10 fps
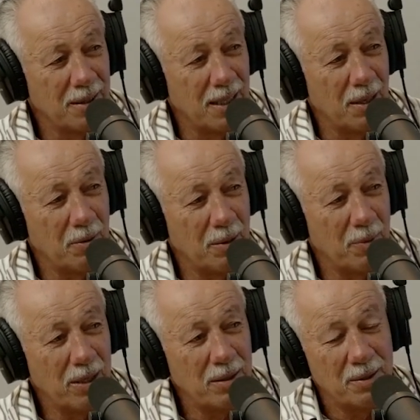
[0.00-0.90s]
You know what I
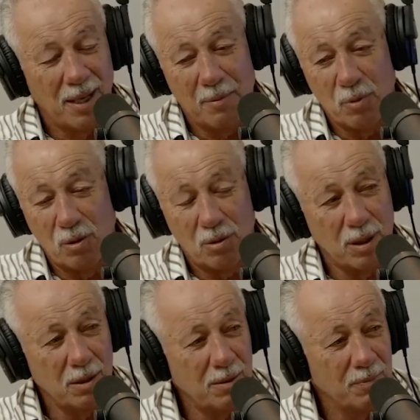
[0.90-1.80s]
mean? No more
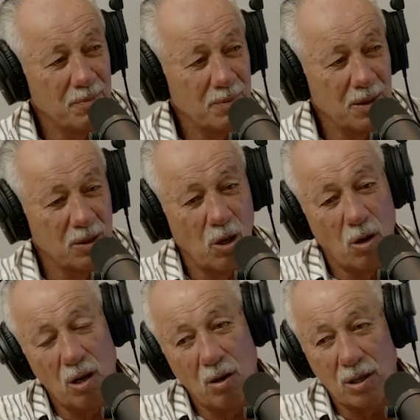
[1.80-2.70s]
looking. Because
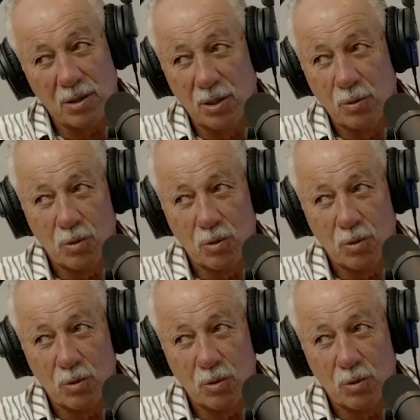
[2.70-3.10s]
I like to,